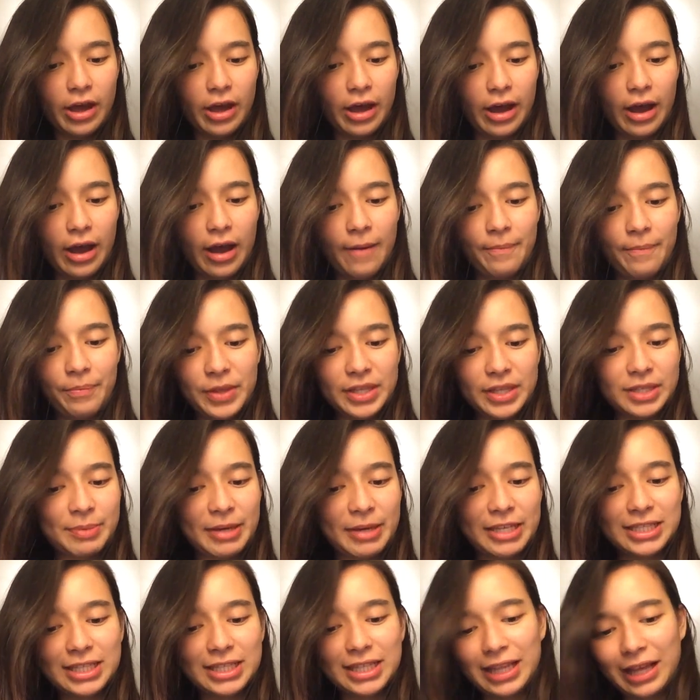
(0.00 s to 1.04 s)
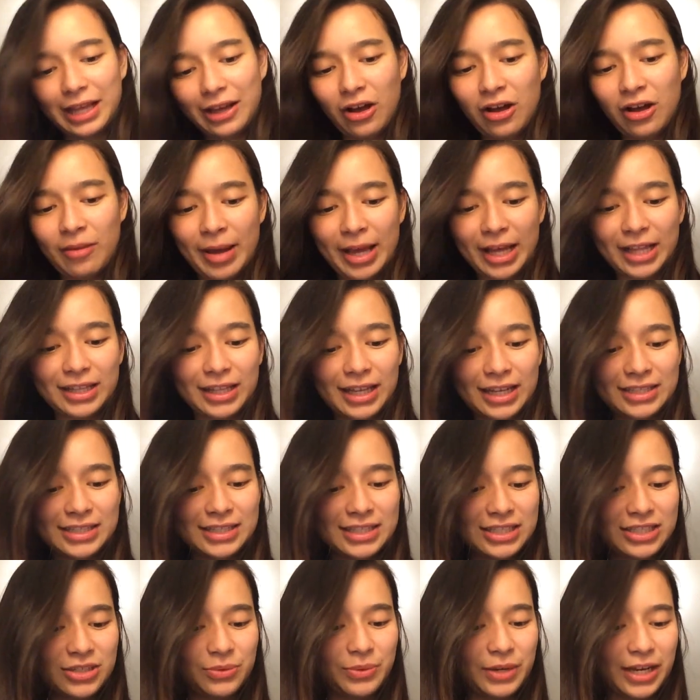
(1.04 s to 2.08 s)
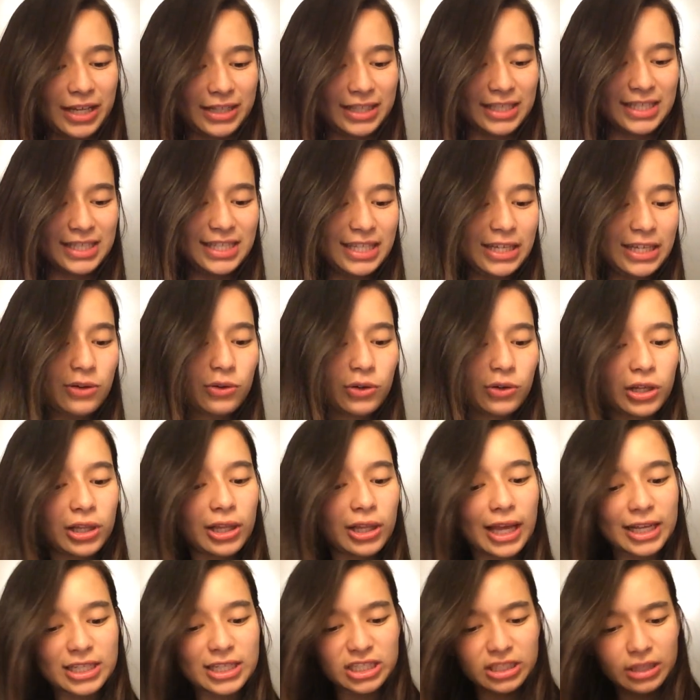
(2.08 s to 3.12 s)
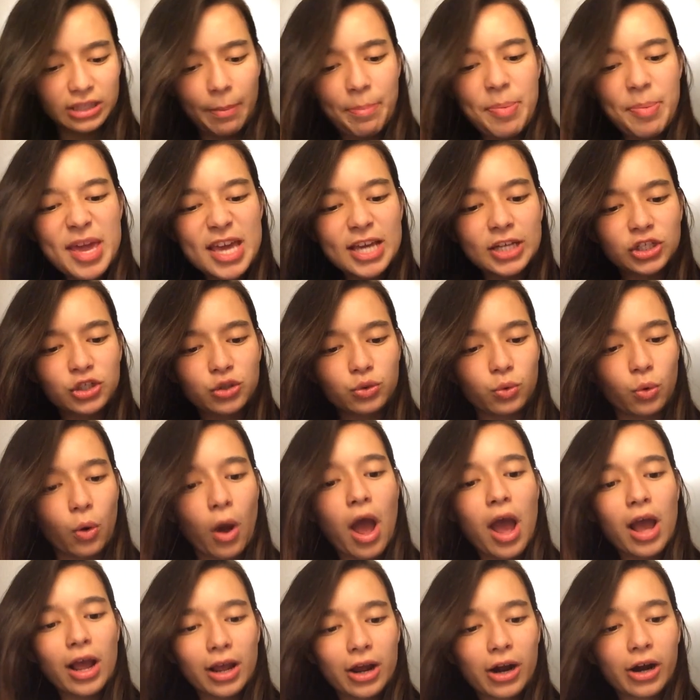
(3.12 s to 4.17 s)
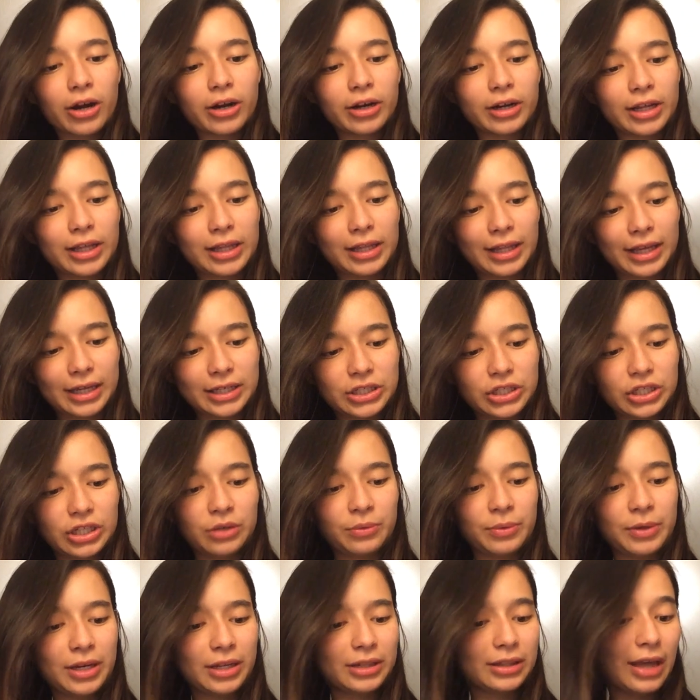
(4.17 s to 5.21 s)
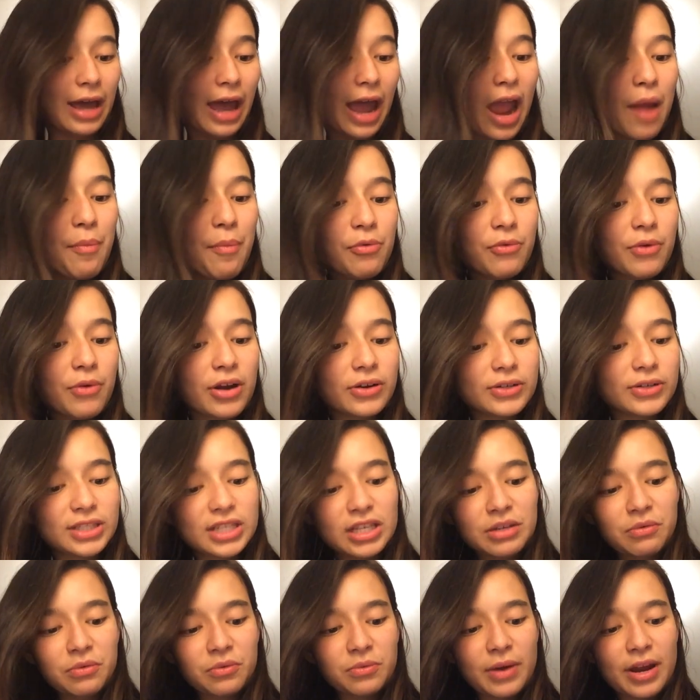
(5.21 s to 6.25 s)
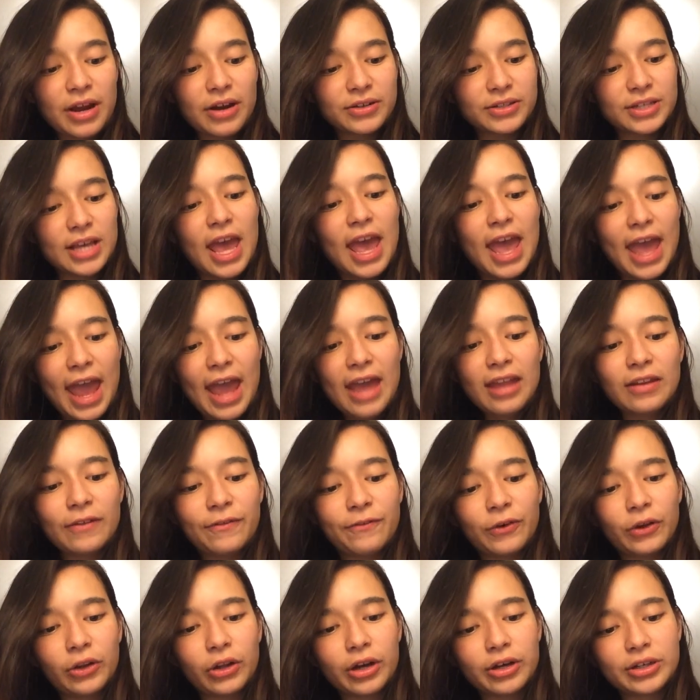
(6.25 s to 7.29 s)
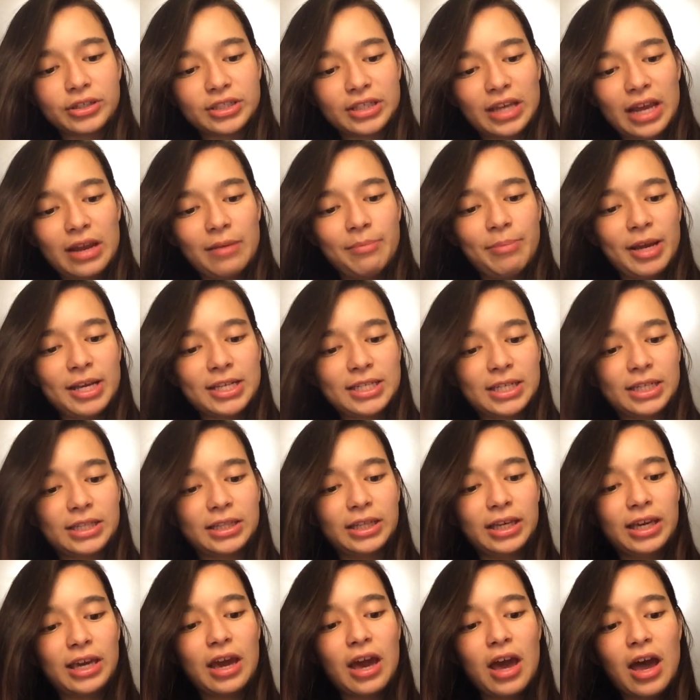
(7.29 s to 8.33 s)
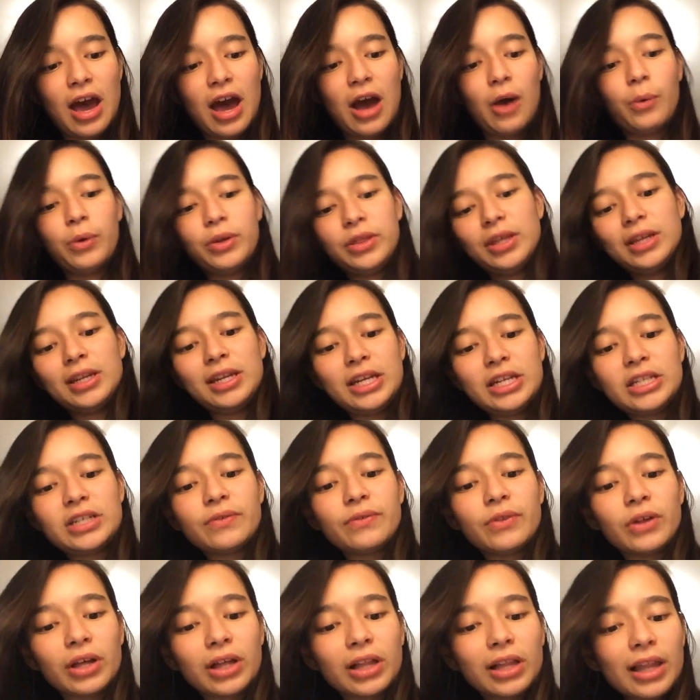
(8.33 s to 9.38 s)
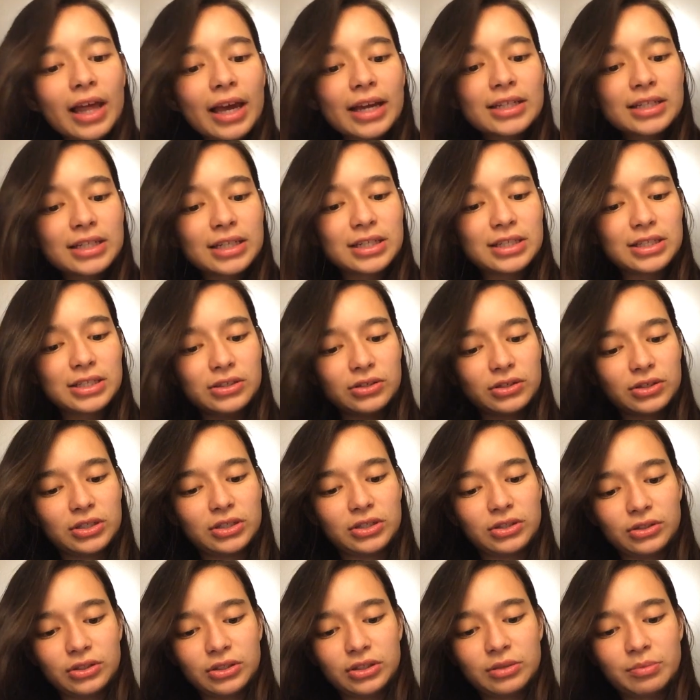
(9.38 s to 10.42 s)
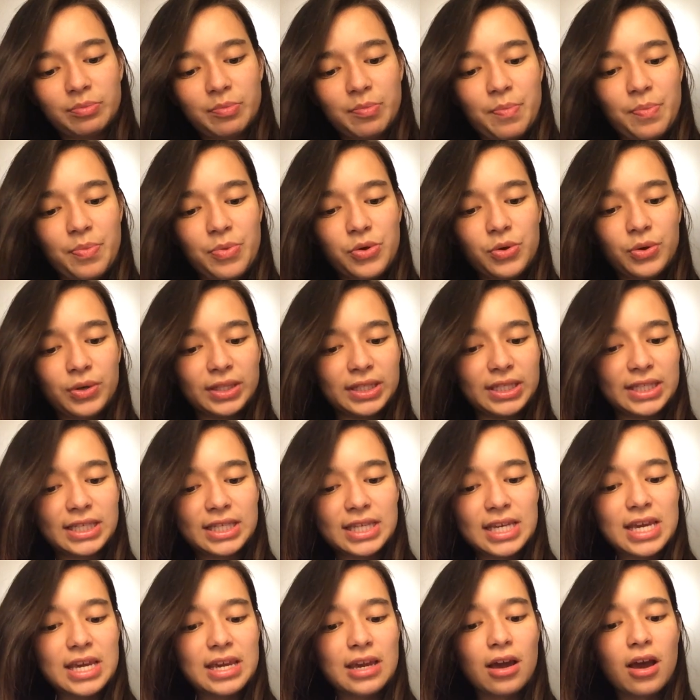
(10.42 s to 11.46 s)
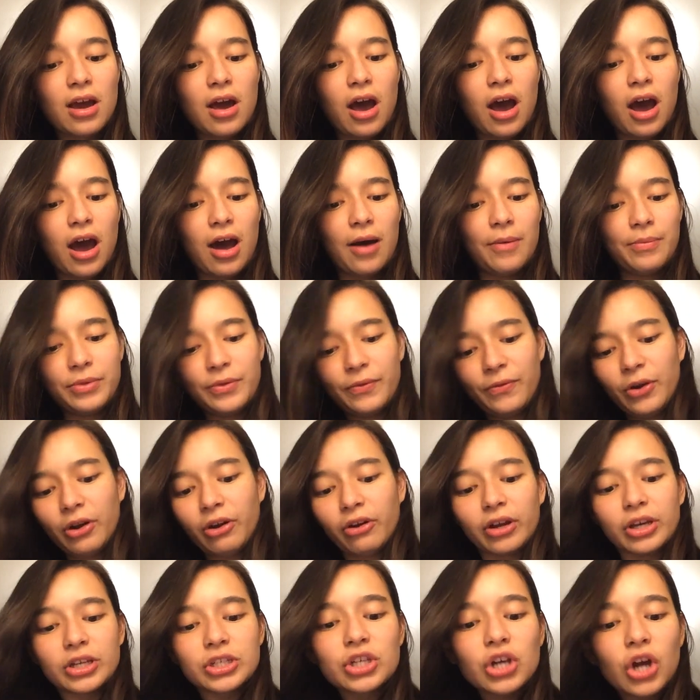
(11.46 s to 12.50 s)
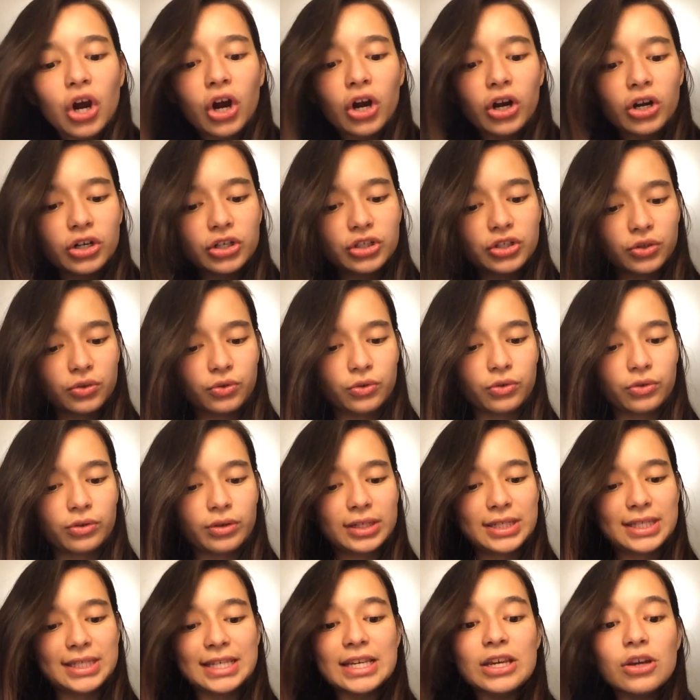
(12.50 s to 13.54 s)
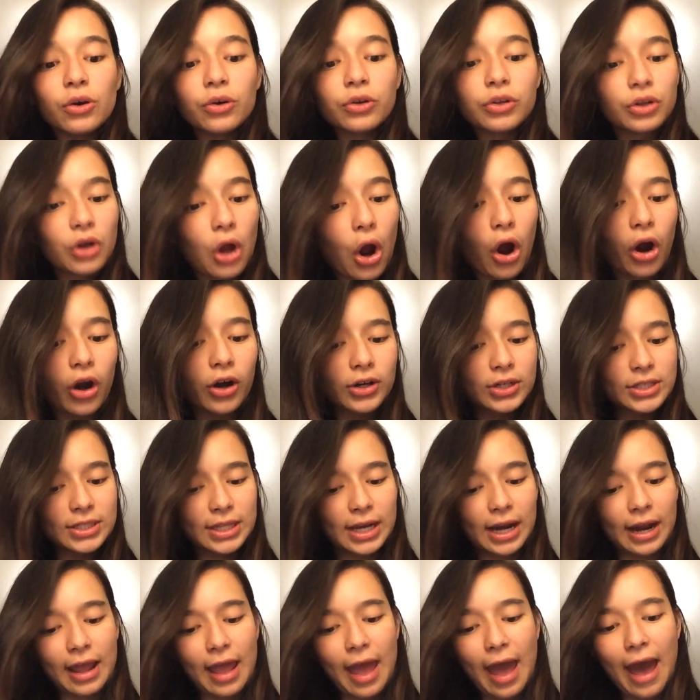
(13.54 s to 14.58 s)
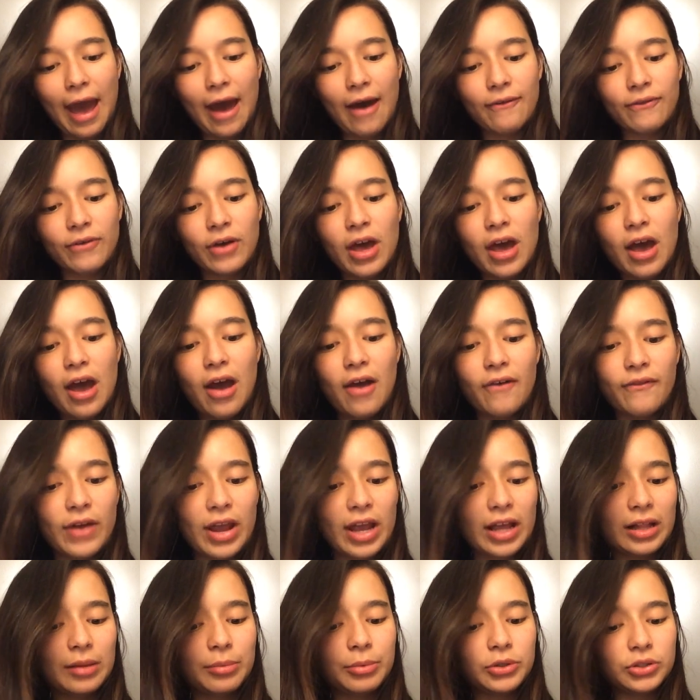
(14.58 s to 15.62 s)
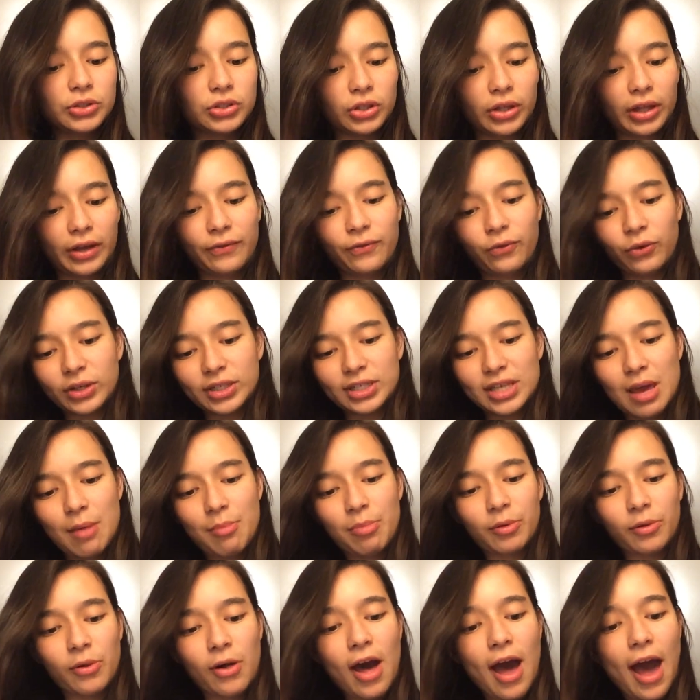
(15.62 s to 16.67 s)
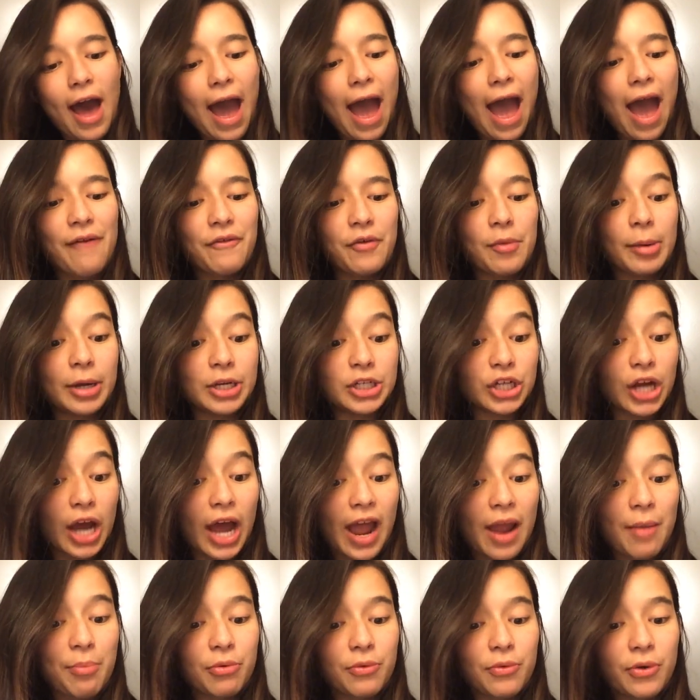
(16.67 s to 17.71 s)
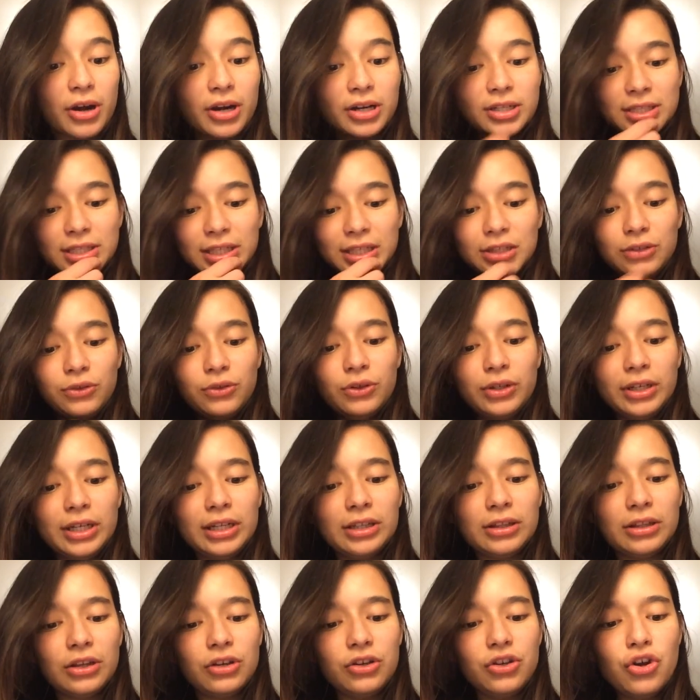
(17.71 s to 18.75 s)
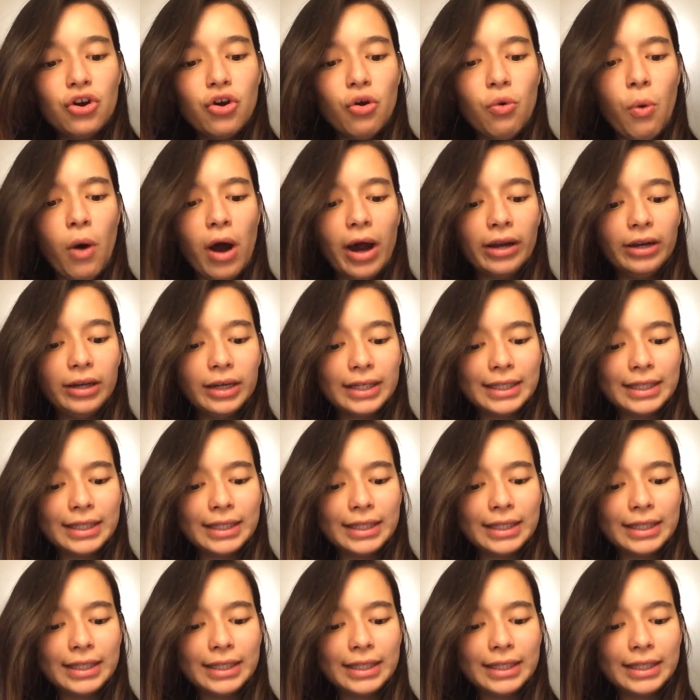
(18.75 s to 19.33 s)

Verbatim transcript: Um, it's basically like all my collections. So we got the sealed collection, the Pikachu card collection, we got the hyper rares, secret rares, and the full arts. And basically uh, within each of the collections, there's there's you can see um, the various cards or sealed cards that I have available. So like for example, I have a bunch of hyper rares including the new one.